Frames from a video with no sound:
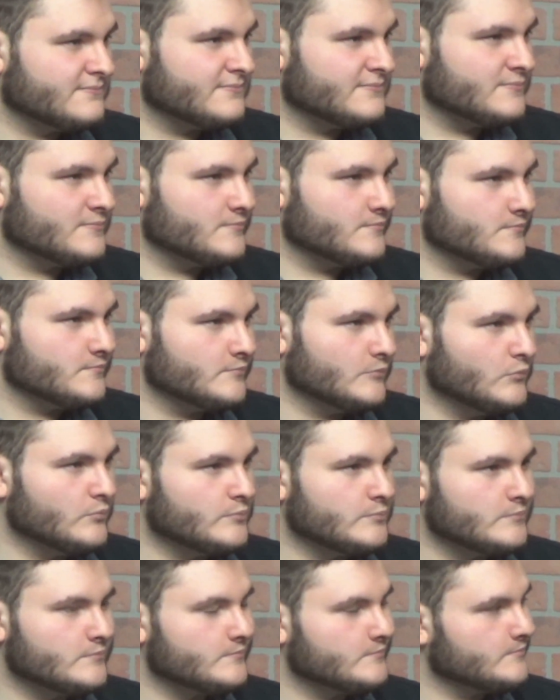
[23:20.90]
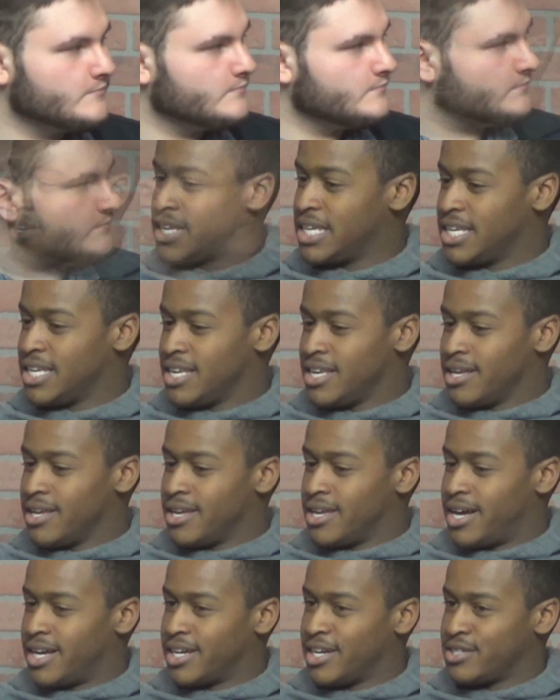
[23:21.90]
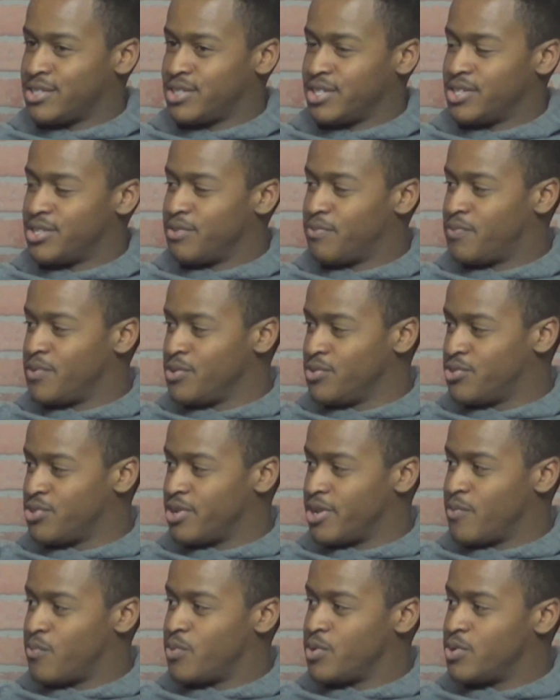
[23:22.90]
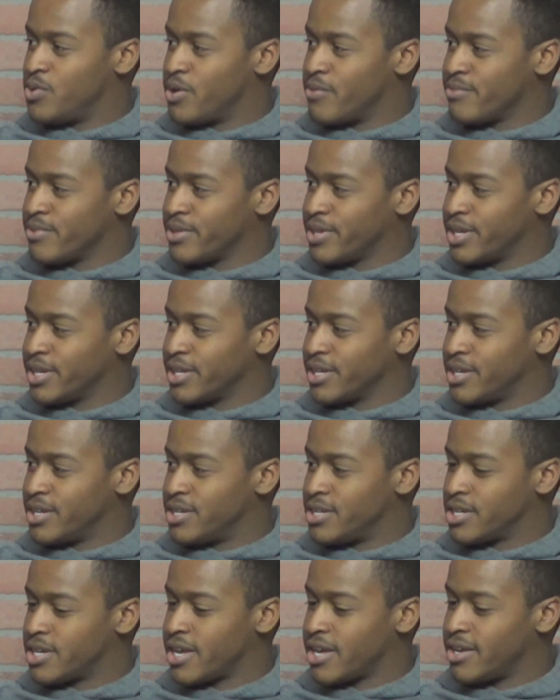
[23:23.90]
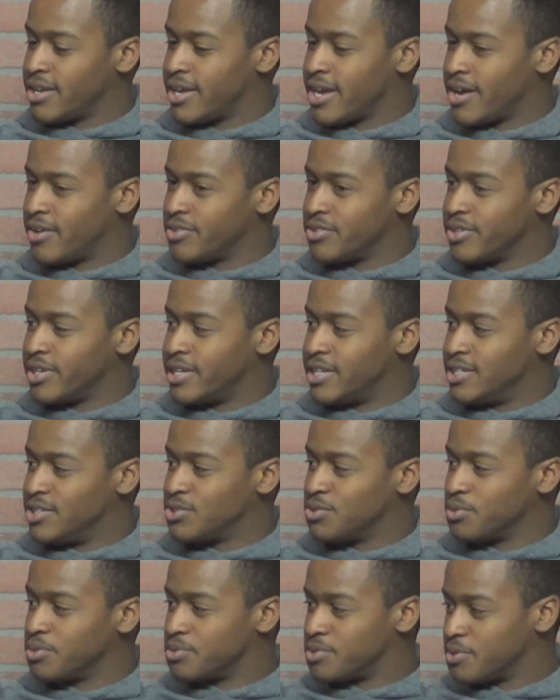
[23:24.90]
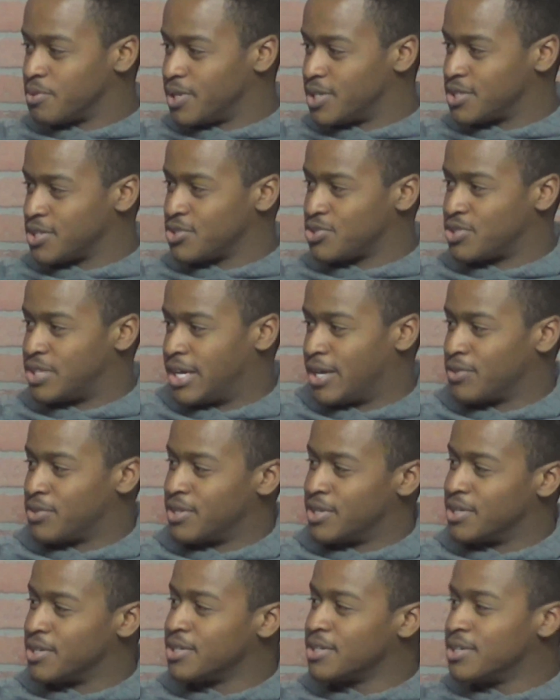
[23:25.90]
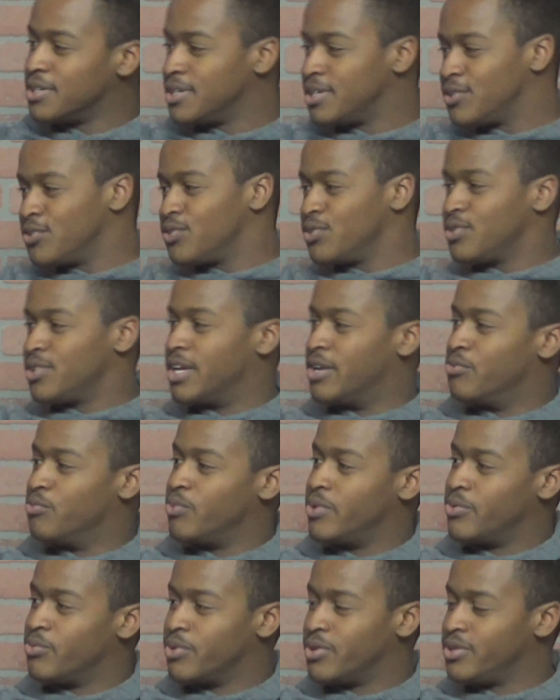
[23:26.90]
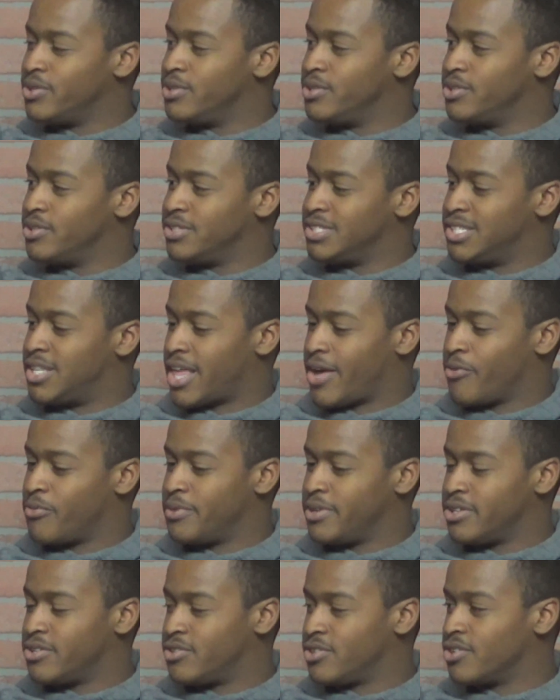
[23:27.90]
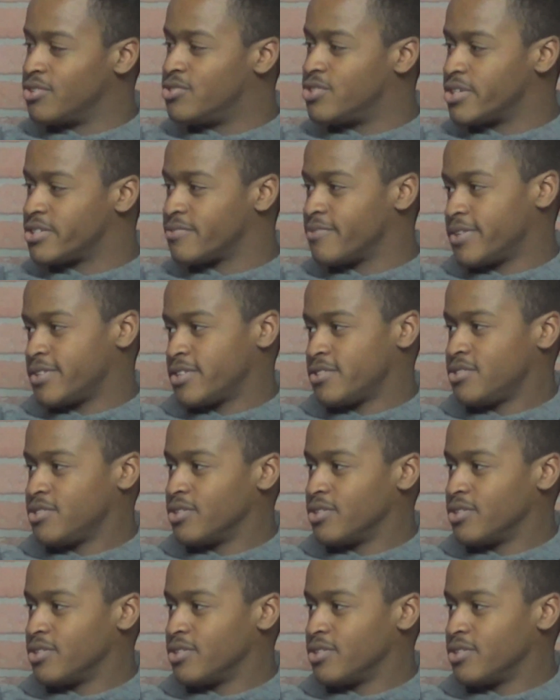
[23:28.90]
Yeah, I mean, like, I guess in the future, if we do ever, like, encounter any sort of civilization out there, then that would be good justification to globalize.